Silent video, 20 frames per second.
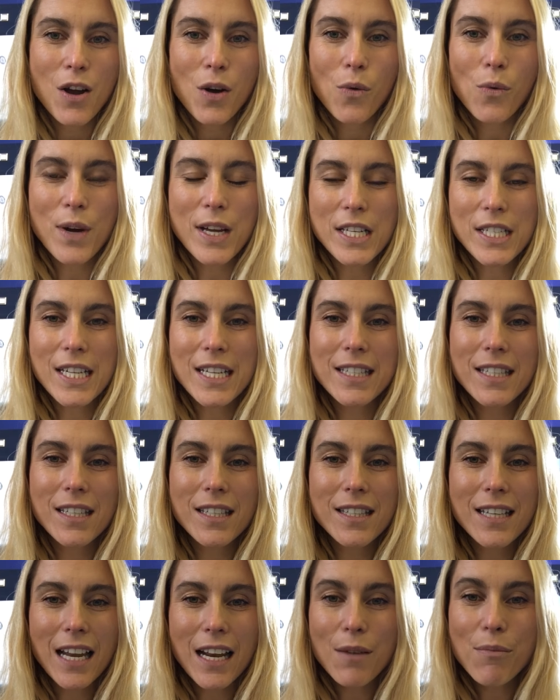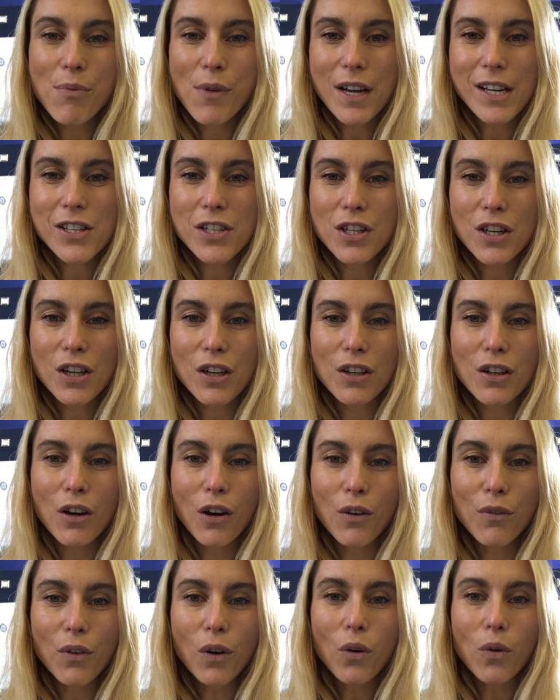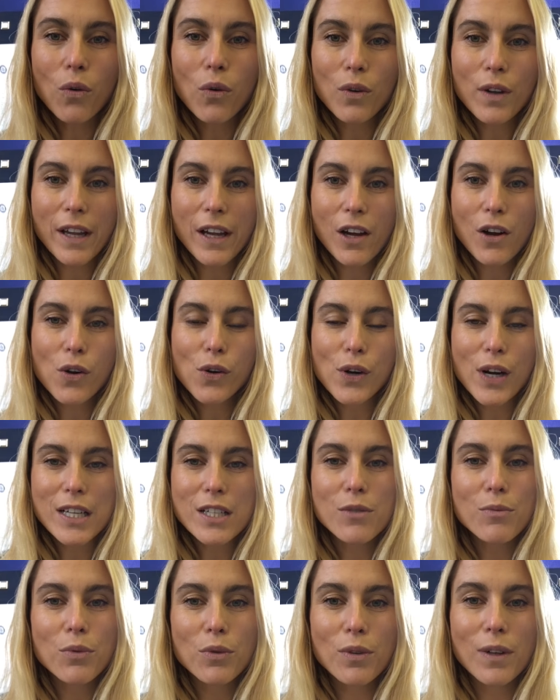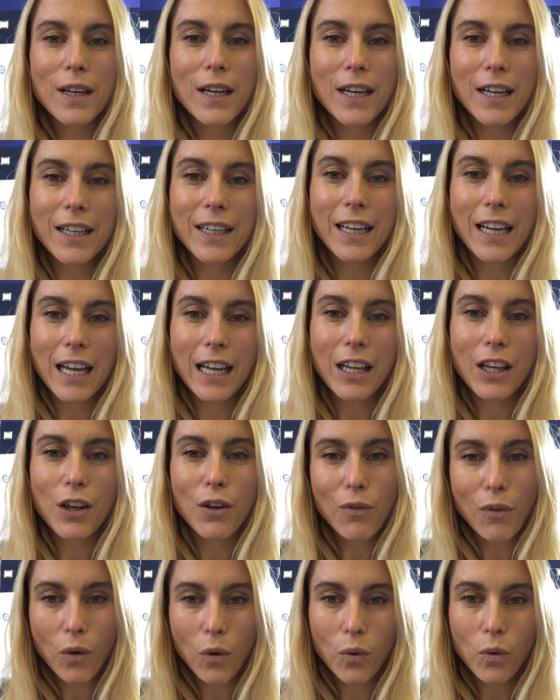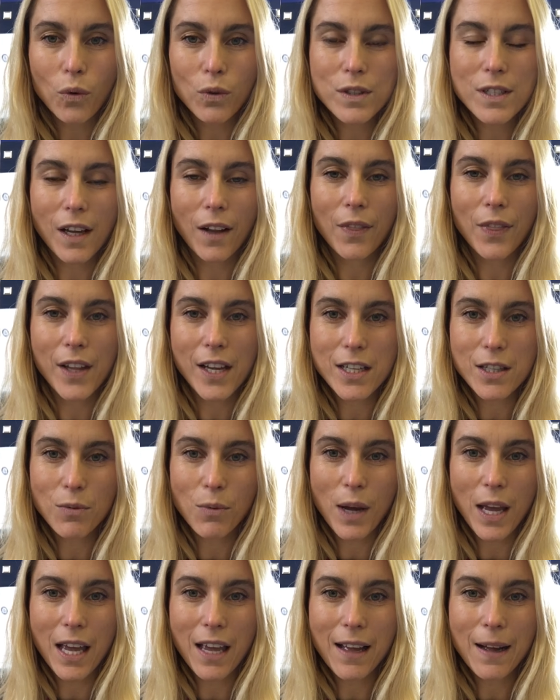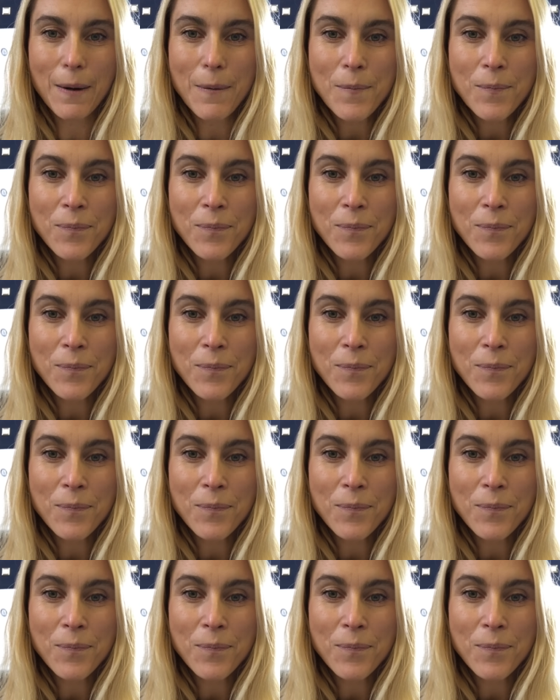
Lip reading: which is a celebration of all the incredible learning you've all done this week.